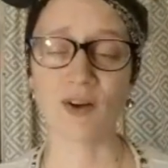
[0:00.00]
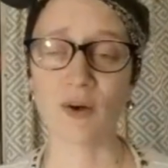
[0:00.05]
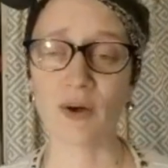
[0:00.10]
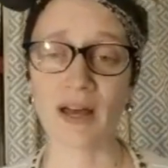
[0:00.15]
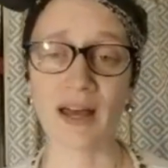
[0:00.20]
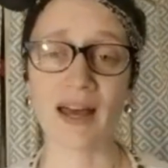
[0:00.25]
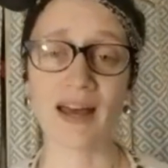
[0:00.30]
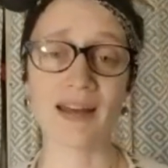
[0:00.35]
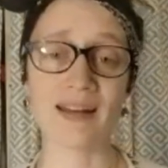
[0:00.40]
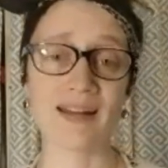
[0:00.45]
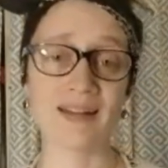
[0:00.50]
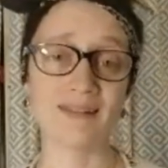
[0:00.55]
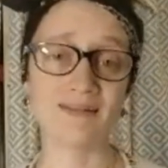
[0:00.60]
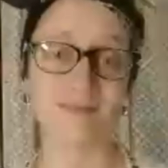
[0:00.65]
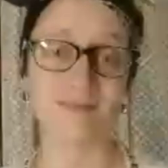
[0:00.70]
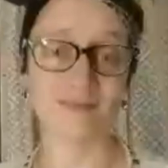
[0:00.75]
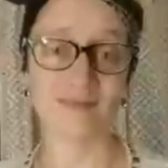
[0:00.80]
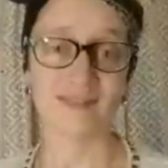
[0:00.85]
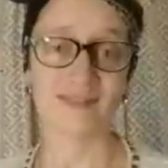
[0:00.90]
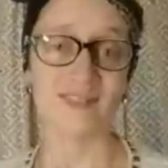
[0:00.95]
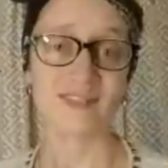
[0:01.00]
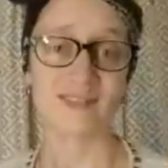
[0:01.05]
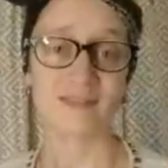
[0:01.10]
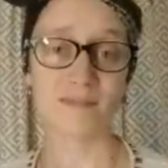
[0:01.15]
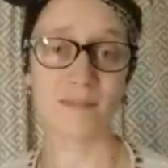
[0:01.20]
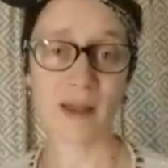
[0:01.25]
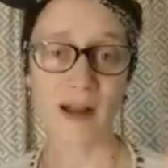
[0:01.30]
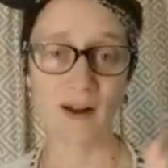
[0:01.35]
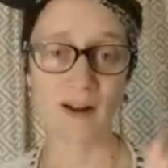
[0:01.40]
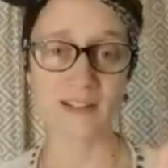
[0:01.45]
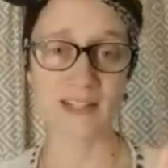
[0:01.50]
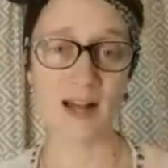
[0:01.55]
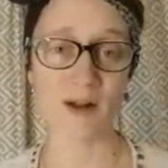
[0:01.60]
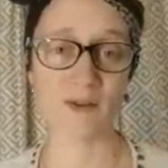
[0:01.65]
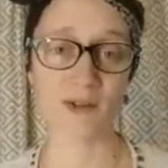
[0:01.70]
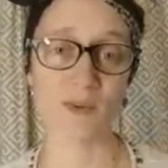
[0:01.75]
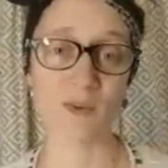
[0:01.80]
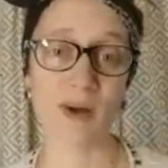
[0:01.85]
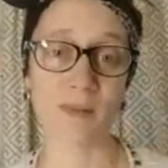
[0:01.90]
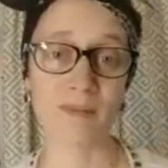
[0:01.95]
go ahead and pare it
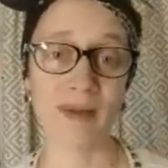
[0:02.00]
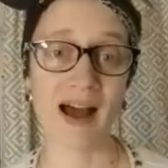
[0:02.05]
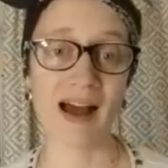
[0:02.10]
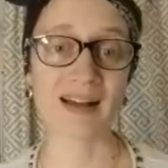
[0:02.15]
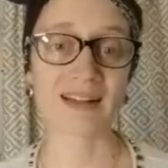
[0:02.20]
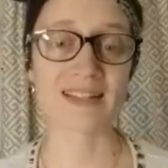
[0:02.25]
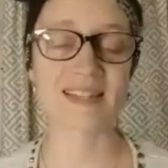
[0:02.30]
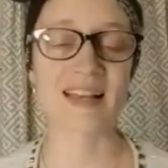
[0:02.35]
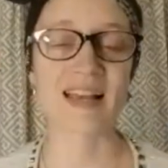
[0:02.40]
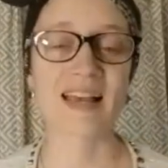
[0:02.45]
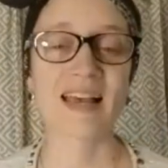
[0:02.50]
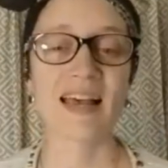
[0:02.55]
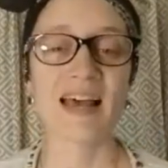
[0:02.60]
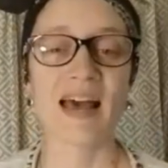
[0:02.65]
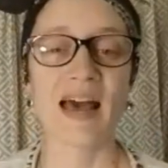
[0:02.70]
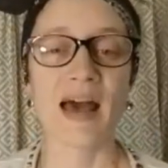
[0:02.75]
down to one box.